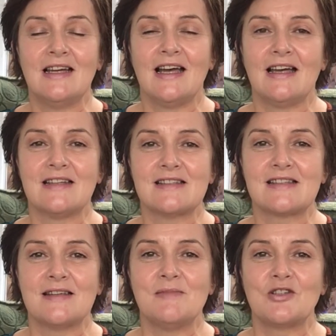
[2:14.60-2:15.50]
And
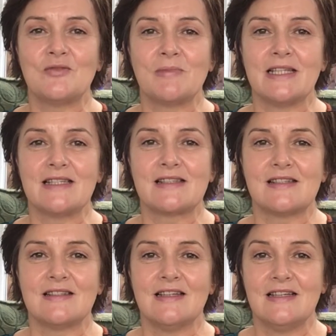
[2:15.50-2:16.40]
it's a good place
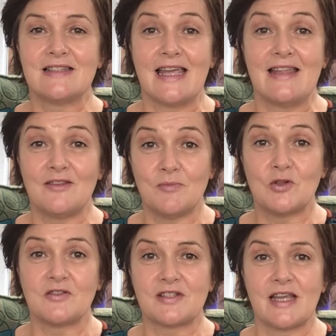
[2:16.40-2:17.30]
to end the
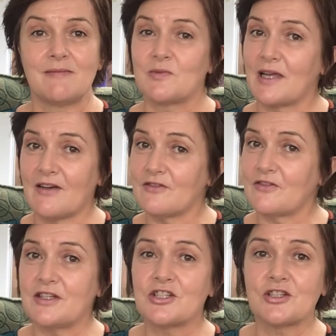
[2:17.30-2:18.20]
book of Psalms. We haven't
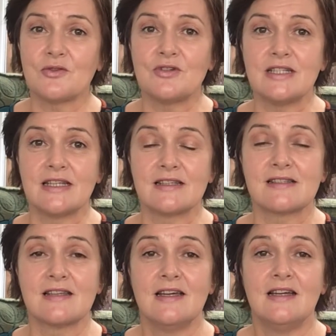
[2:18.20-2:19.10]
finished our
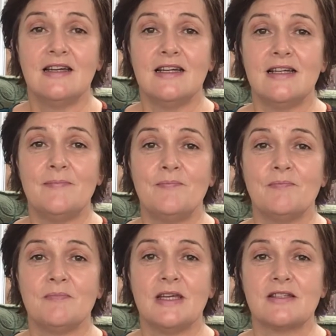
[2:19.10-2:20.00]
readings.
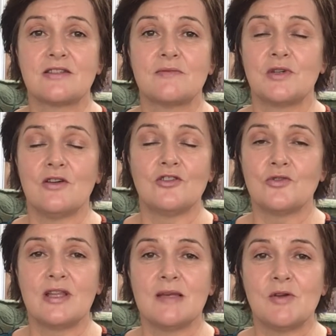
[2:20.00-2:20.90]
We're not
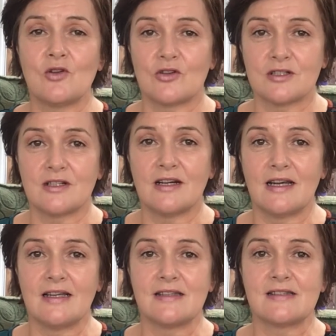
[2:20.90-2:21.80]
doing them in order.
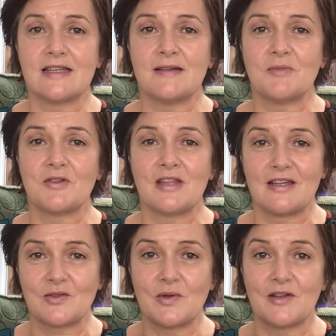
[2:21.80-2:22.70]
And but
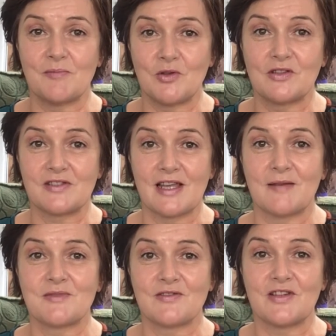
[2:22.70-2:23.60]
that's where the book of
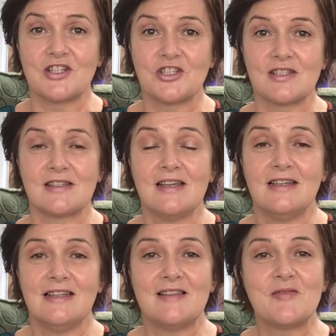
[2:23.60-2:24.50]
Psalms finishes
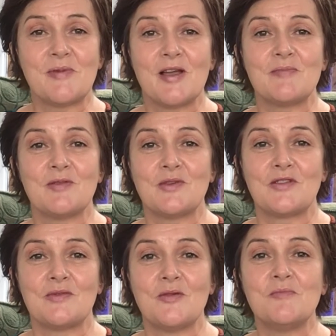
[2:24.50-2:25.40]
in the Bible,
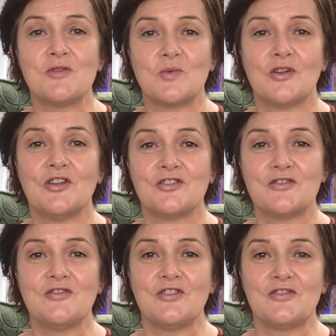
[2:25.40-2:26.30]
with number
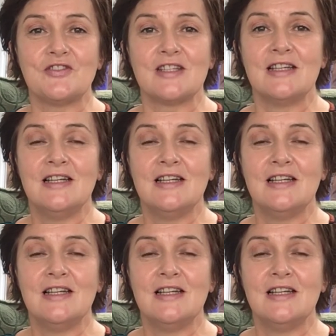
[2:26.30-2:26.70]
150.